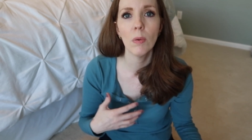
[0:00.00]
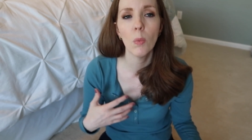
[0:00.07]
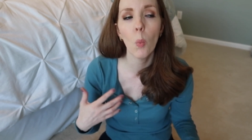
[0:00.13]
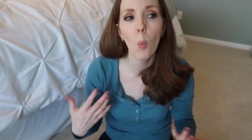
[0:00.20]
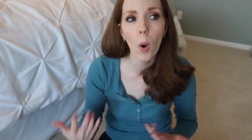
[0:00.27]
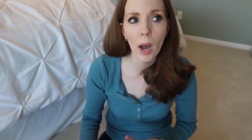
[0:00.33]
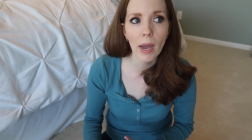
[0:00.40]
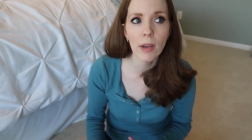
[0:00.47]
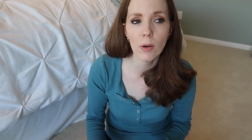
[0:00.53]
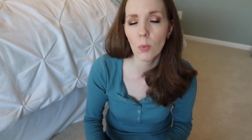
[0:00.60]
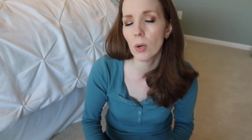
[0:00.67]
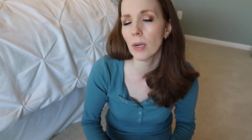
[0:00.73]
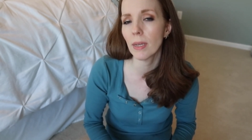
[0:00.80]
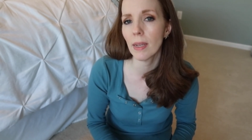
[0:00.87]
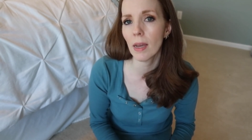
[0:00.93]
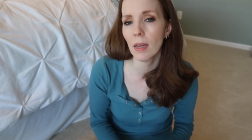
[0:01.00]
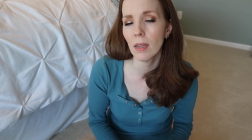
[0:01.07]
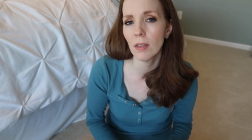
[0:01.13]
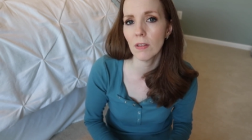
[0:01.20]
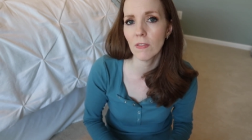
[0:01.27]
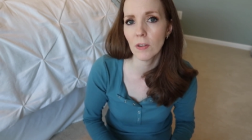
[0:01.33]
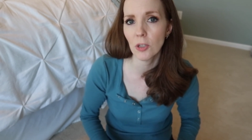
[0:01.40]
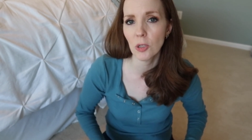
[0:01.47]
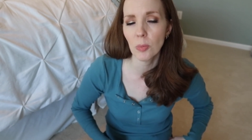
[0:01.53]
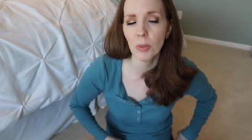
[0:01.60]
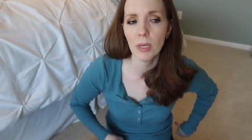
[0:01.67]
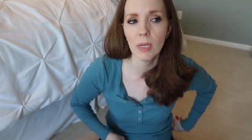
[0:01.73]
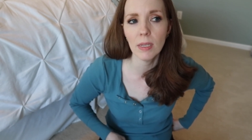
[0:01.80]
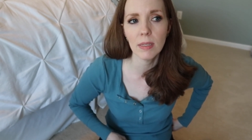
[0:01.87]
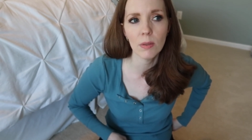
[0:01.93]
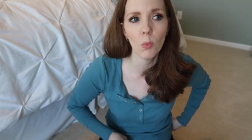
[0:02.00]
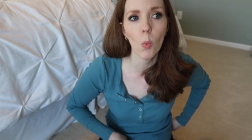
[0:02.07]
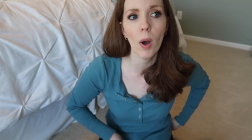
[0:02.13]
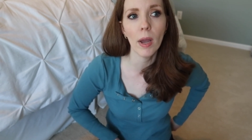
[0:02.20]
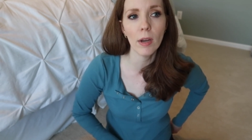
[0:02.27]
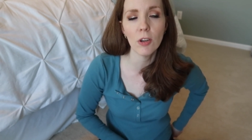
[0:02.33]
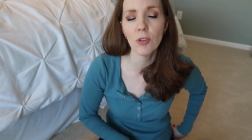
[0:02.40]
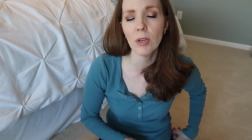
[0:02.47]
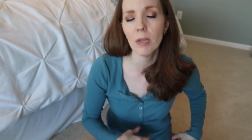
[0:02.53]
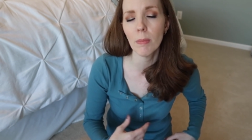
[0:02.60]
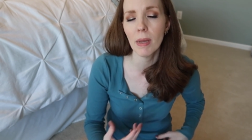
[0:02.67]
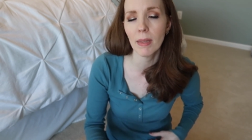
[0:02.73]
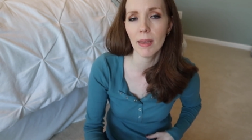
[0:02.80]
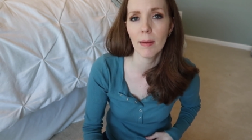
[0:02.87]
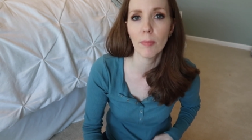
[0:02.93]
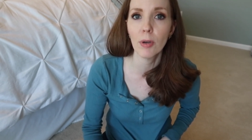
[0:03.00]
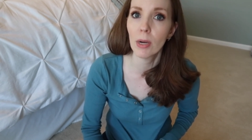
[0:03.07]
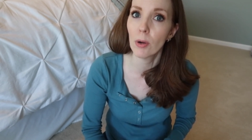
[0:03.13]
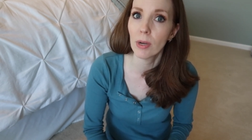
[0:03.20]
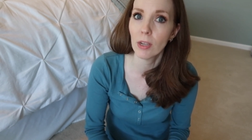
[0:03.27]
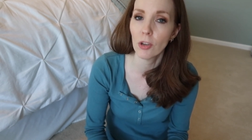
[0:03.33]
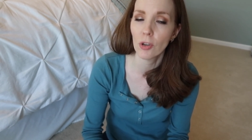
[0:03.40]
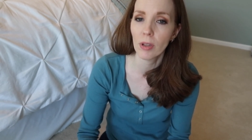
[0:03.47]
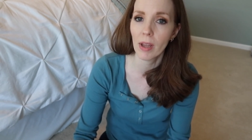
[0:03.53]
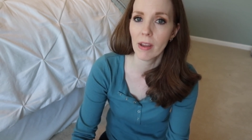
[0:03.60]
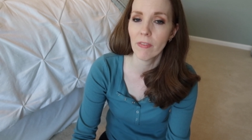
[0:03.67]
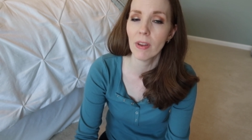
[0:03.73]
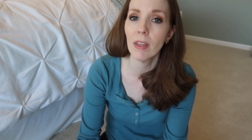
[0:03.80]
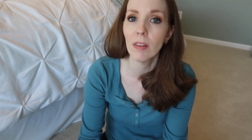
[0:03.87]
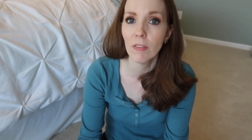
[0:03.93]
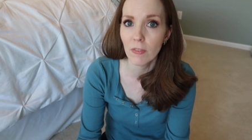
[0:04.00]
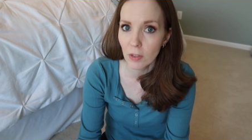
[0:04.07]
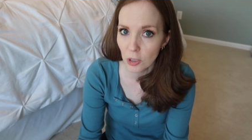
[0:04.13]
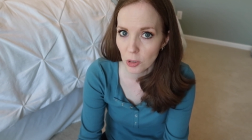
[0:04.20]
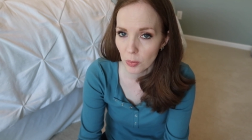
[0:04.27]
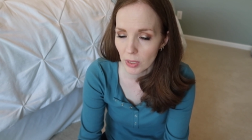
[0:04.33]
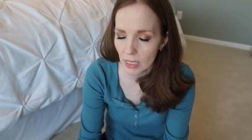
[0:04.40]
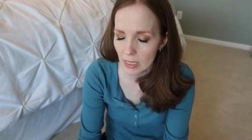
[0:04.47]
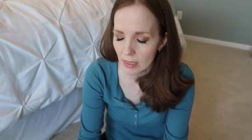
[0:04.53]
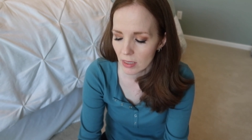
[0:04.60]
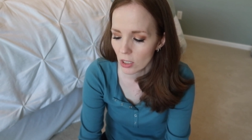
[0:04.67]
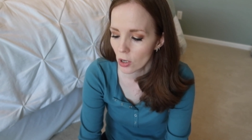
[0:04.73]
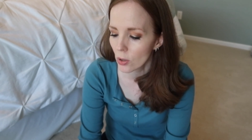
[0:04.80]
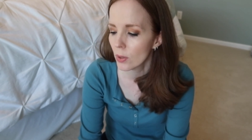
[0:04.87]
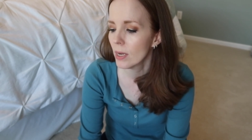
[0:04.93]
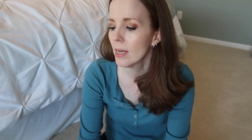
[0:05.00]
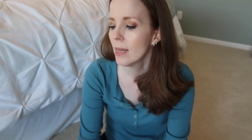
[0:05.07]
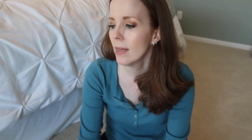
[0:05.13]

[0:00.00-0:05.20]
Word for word: why you're working out in the first place and why you're trying to make that a priority in your life in the first place. So